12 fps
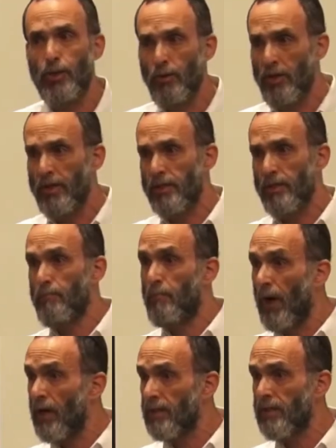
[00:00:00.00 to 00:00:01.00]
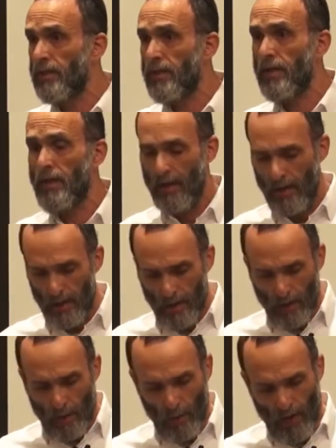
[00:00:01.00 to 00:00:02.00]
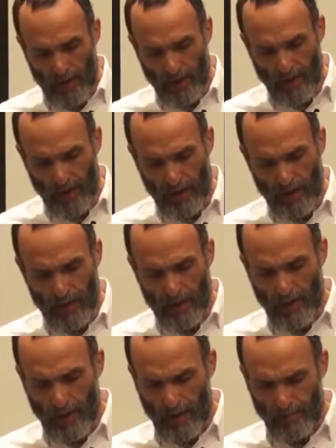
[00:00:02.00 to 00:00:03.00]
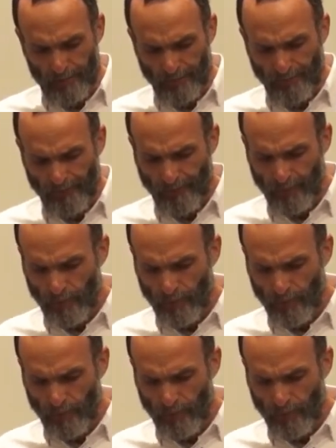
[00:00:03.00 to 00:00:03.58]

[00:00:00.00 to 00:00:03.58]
than Judaism, but when the